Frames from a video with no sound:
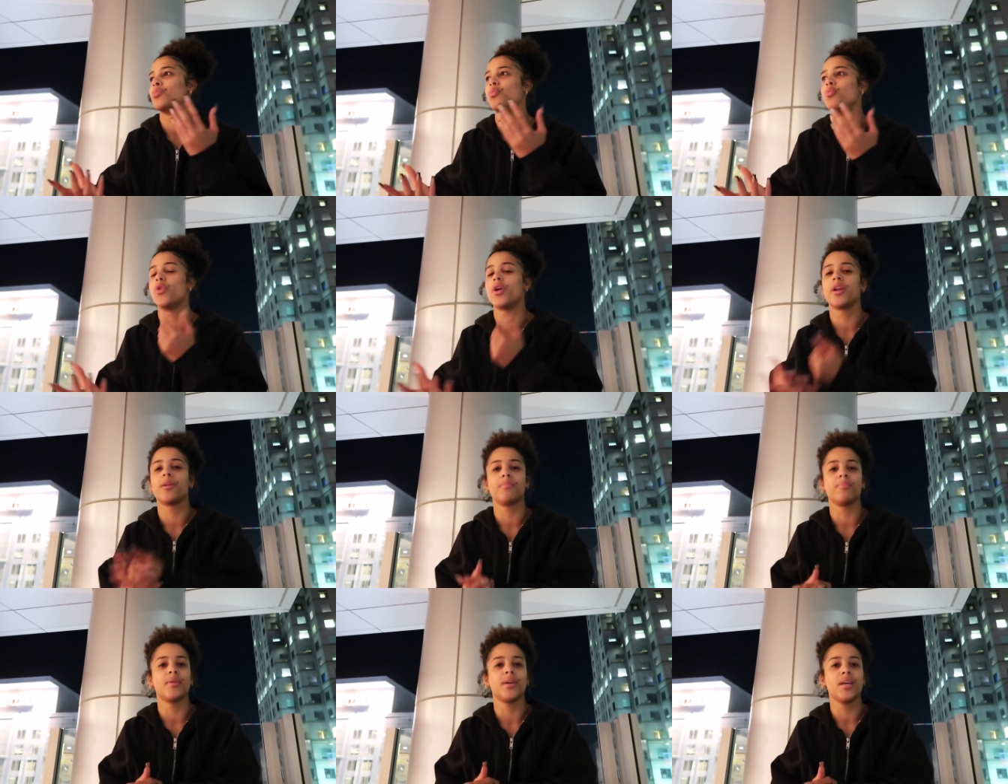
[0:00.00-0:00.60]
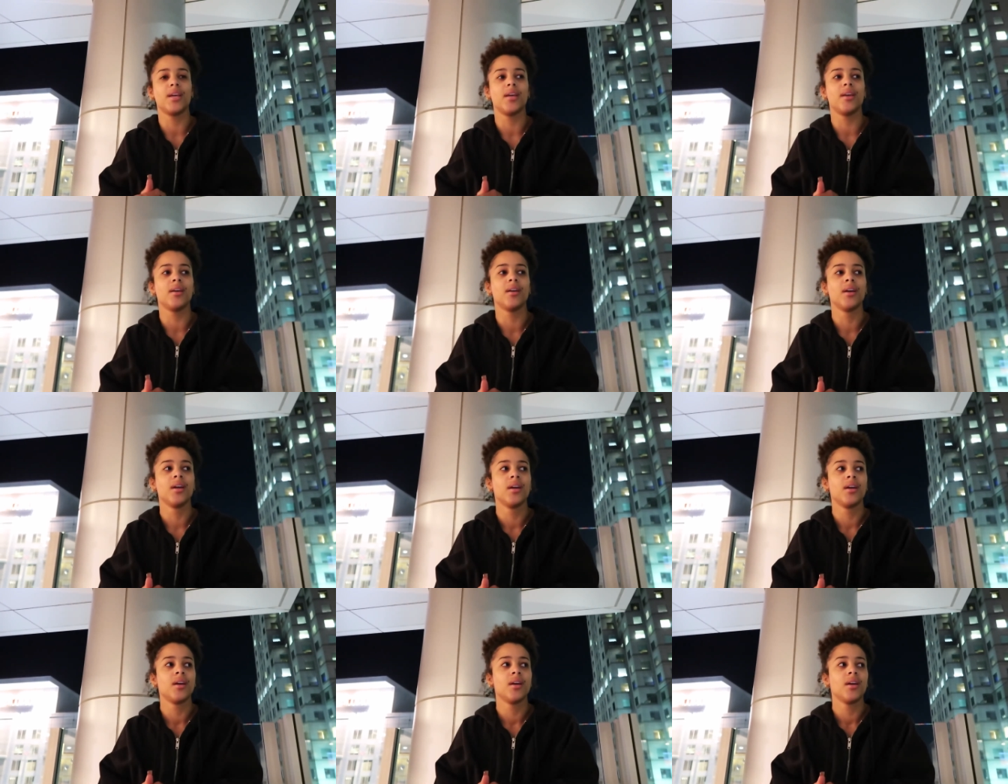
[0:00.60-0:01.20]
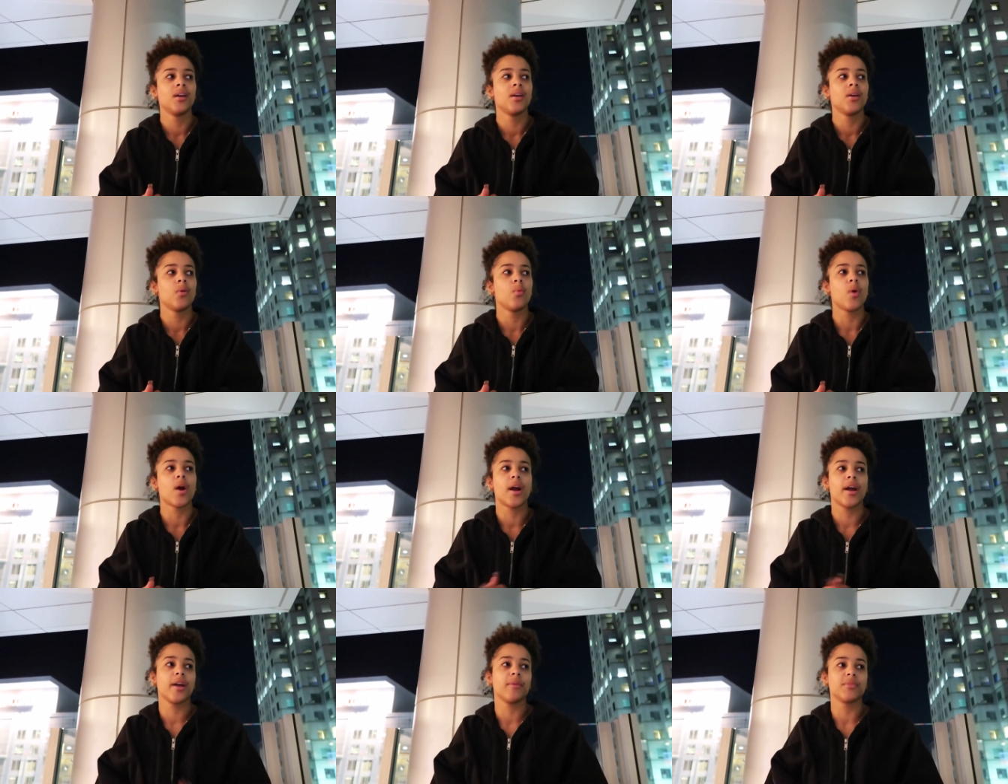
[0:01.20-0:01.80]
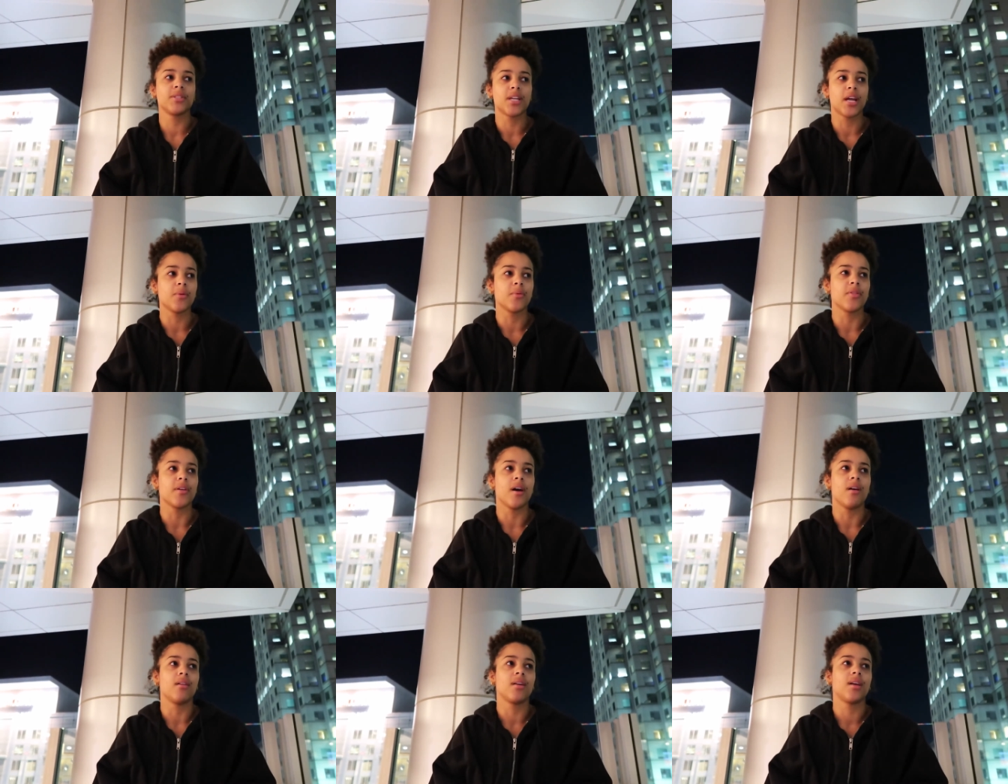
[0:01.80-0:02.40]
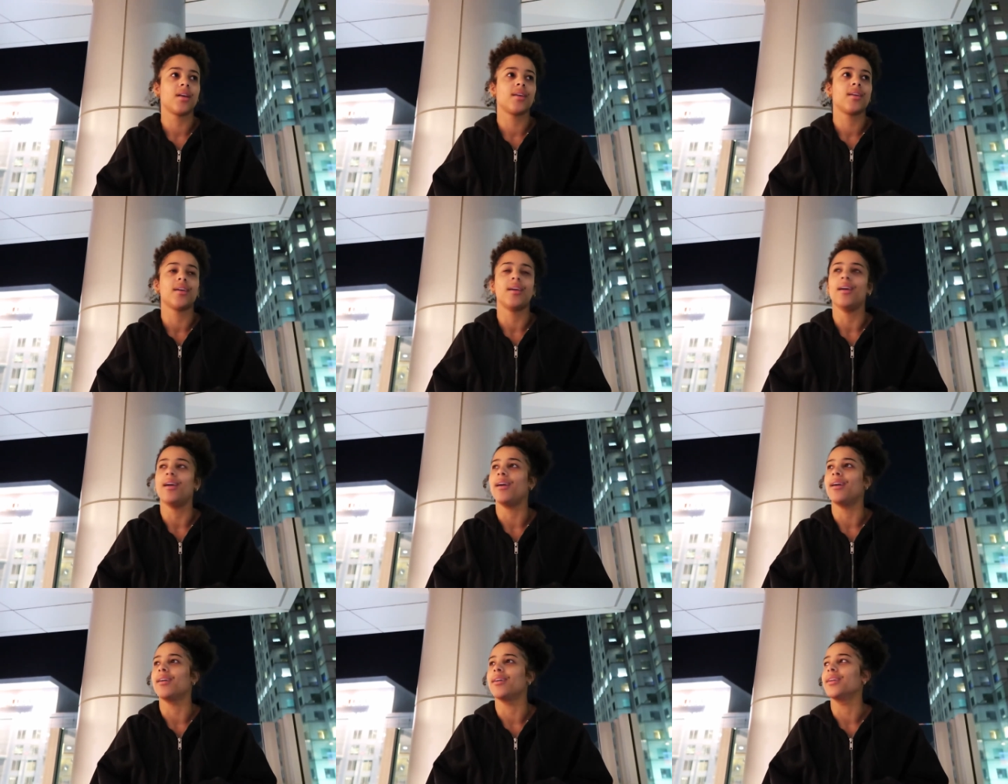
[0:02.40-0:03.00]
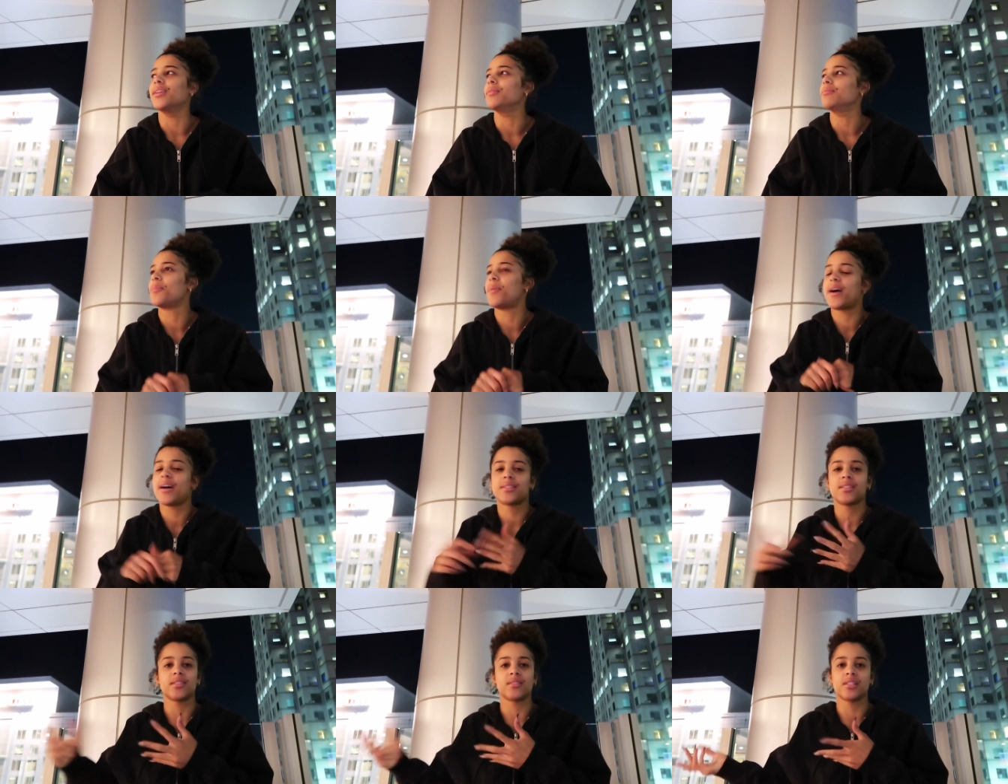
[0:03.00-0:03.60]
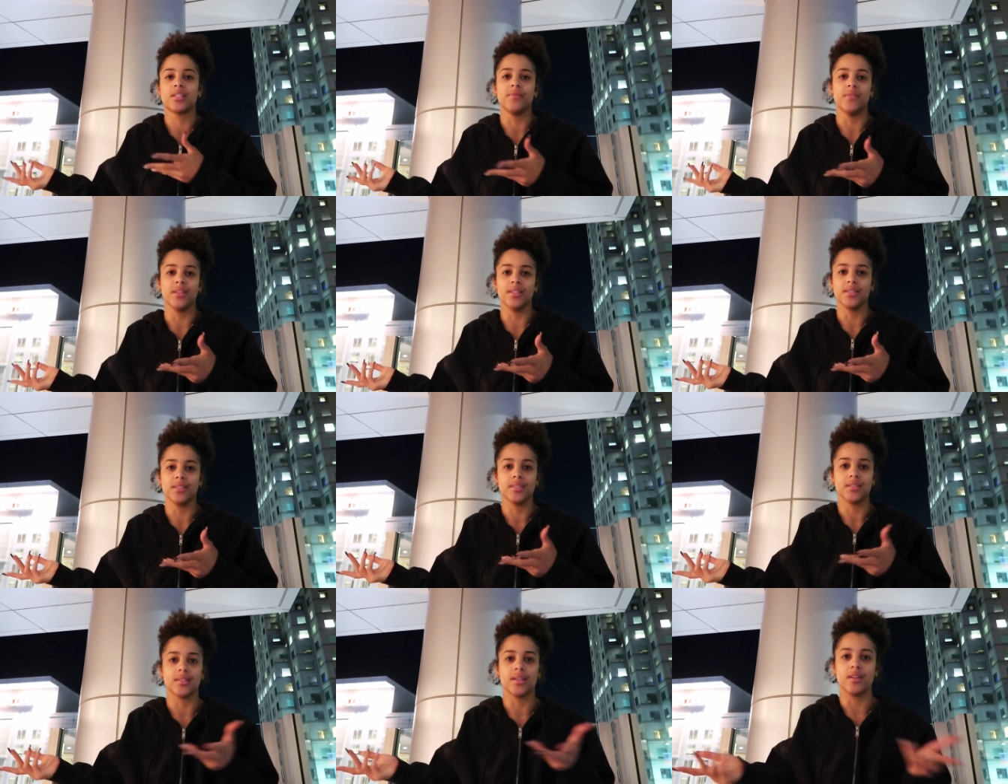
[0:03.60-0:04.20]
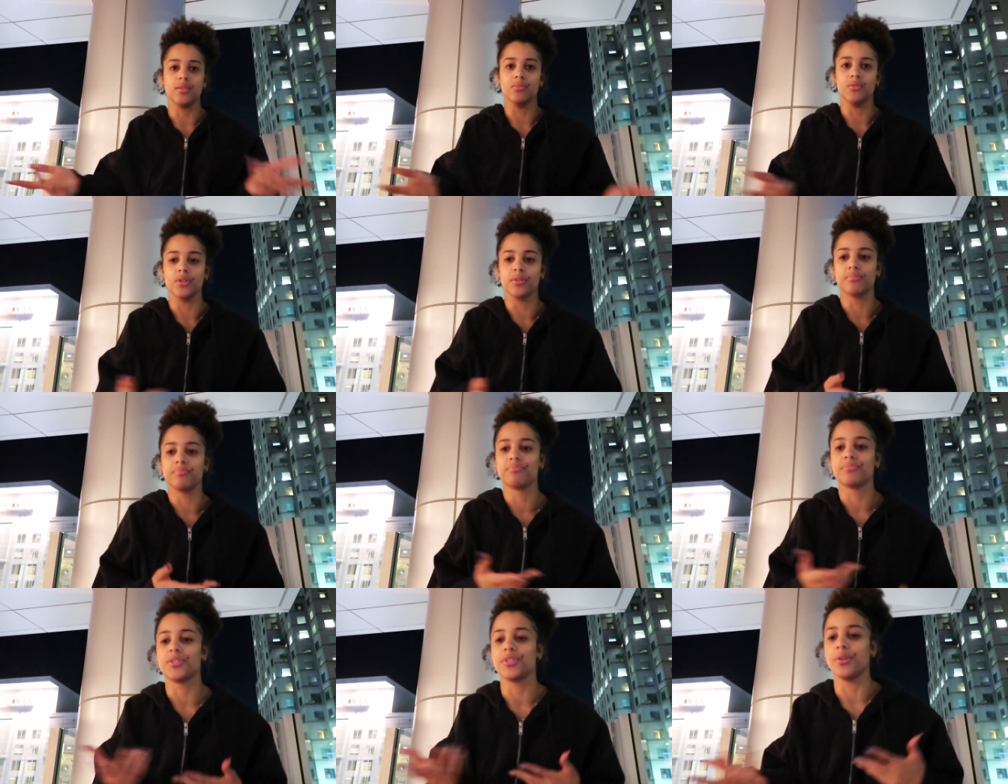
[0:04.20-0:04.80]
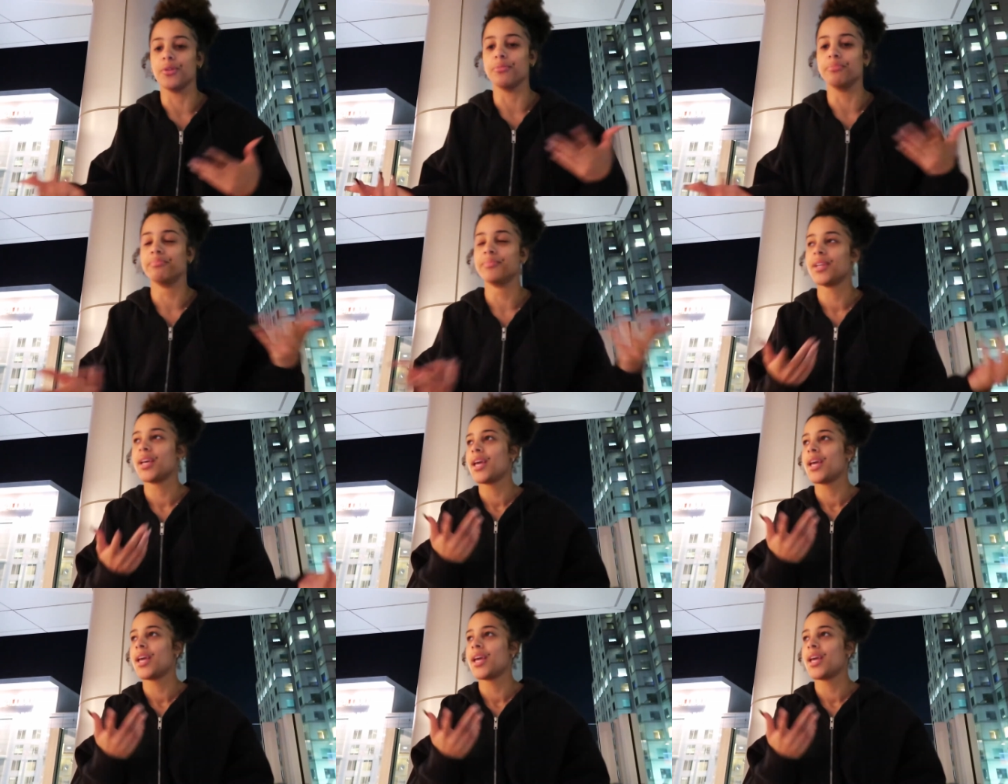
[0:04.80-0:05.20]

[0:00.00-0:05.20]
wouldn't be where I am today without it, and the past doesn't even exist anymore, so.